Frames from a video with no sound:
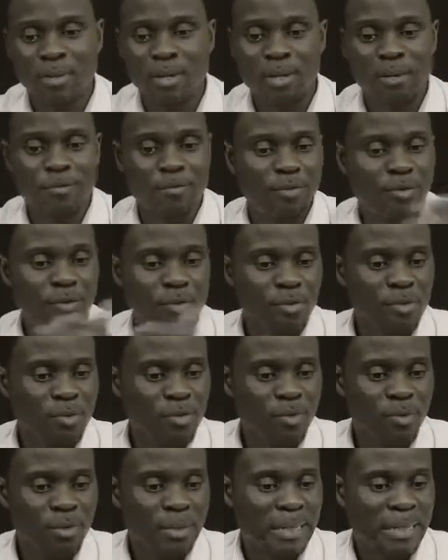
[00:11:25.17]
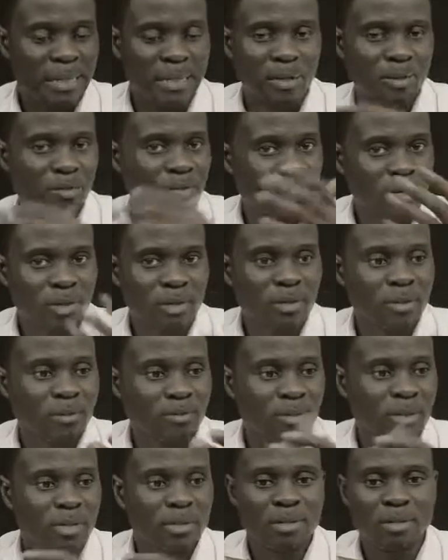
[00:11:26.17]
If you in the
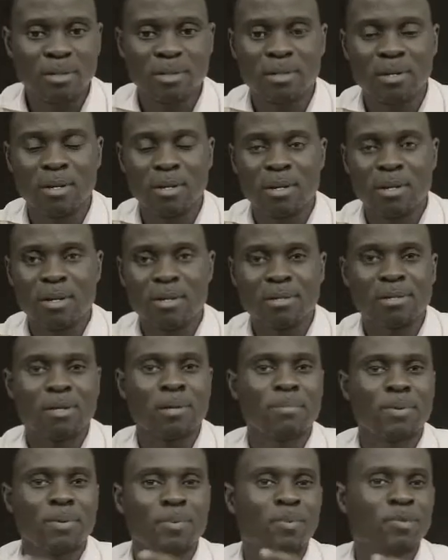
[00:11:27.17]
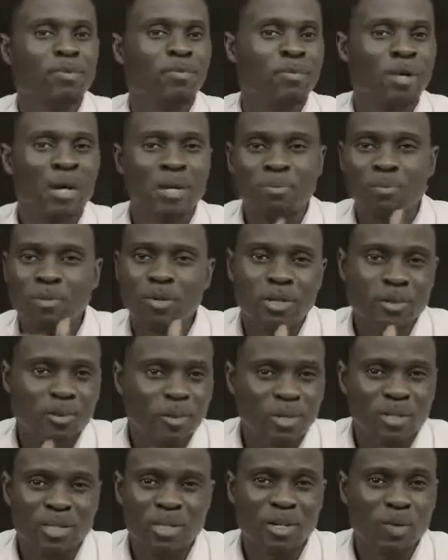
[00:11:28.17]
consulting business, some people write books
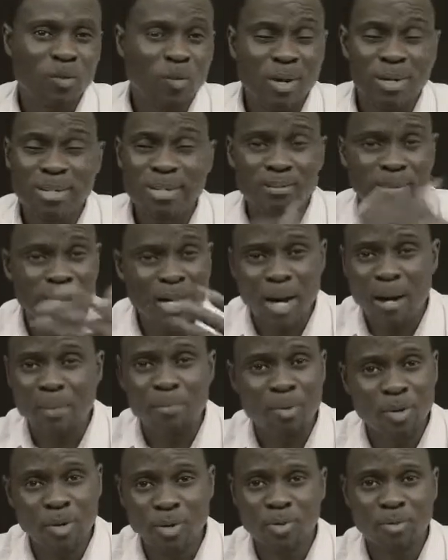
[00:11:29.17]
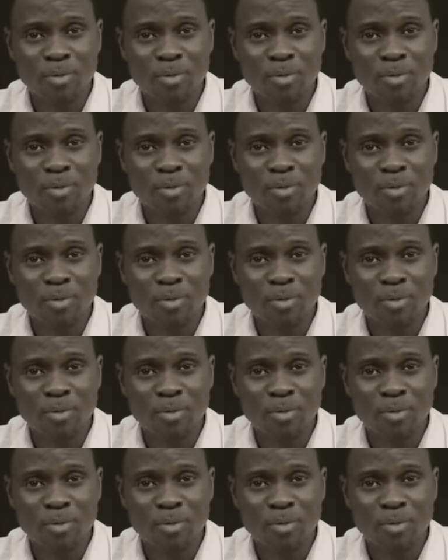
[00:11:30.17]
because they want to become more